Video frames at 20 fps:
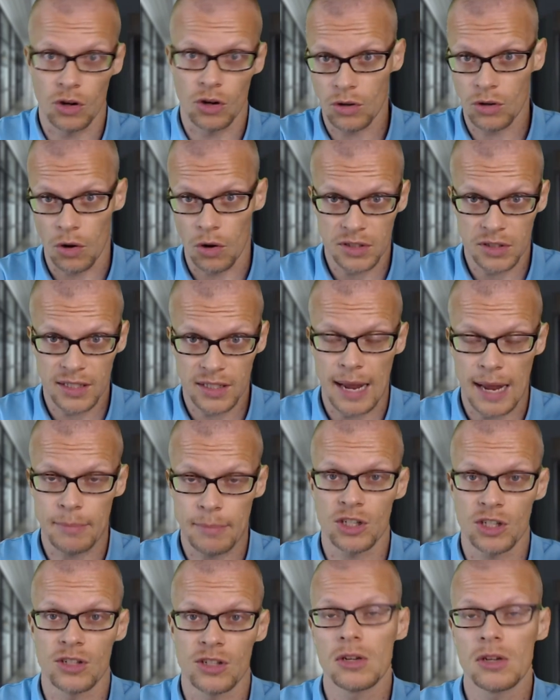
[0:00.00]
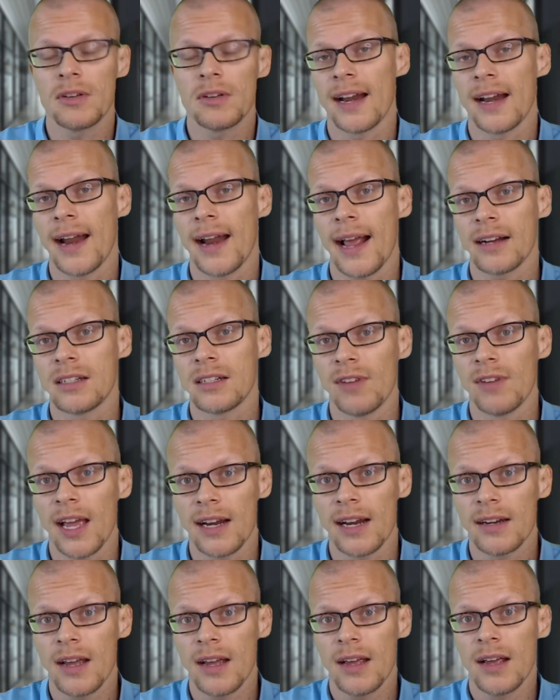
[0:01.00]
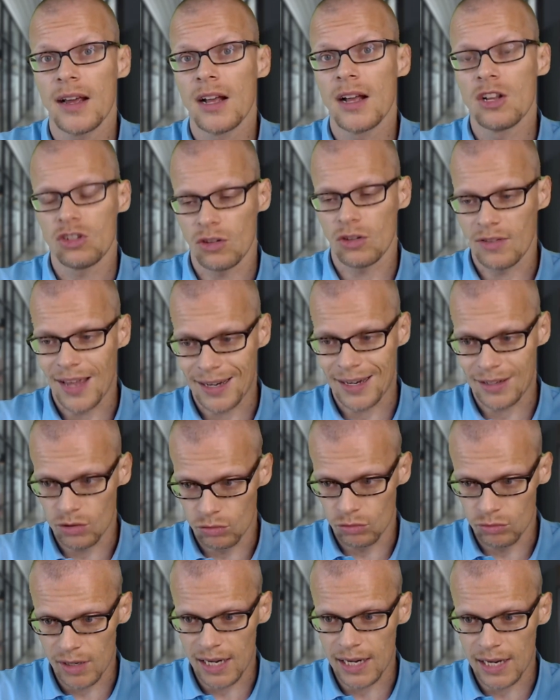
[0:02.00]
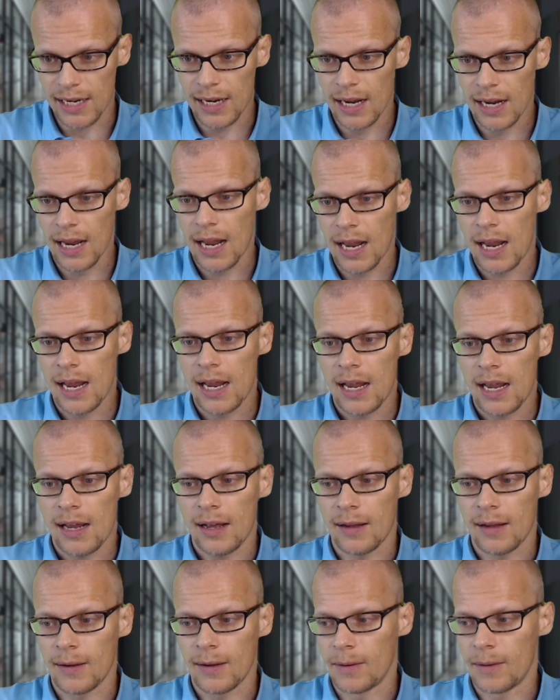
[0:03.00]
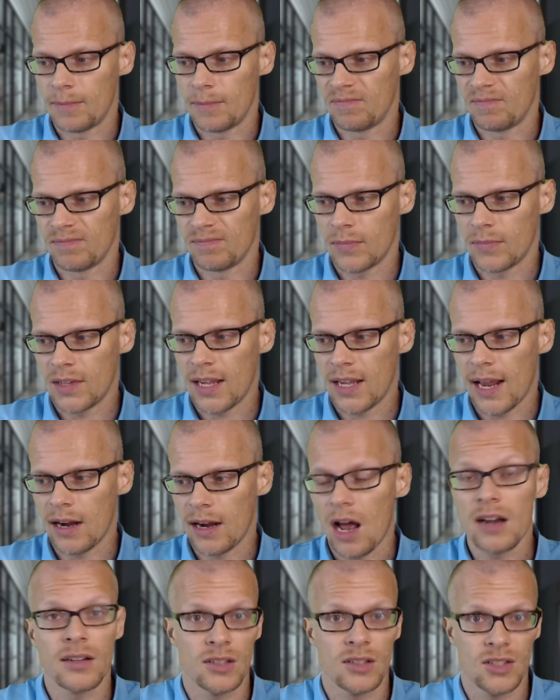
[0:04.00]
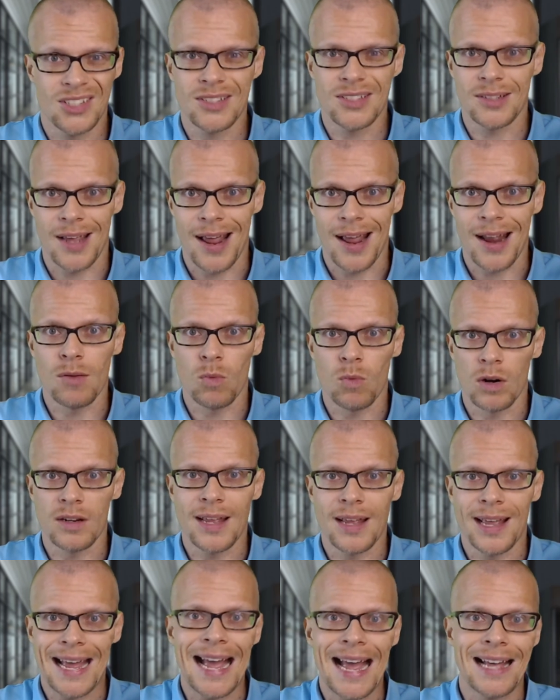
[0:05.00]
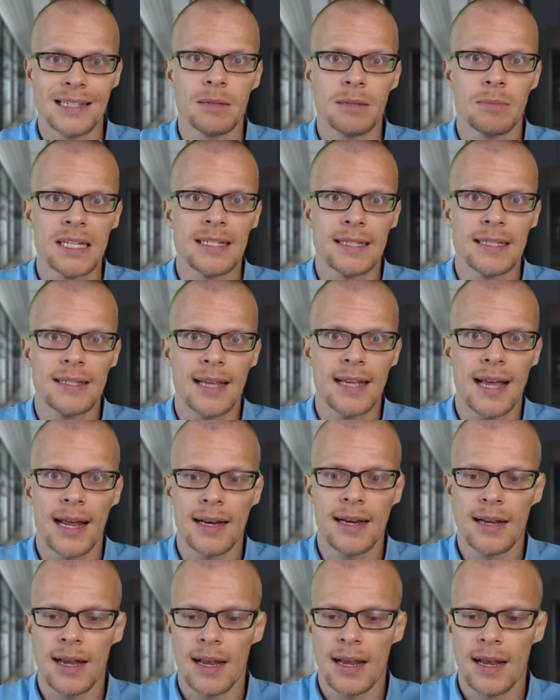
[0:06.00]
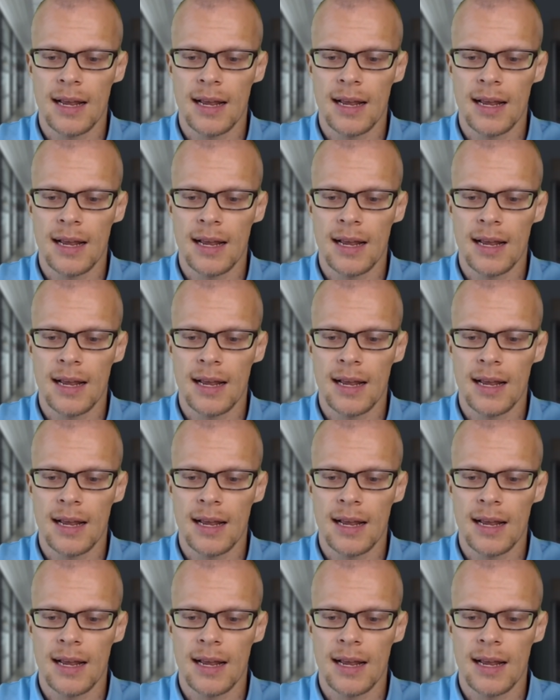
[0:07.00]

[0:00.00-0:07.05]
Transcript: closed captions you can activate so that you really can understand what has been said.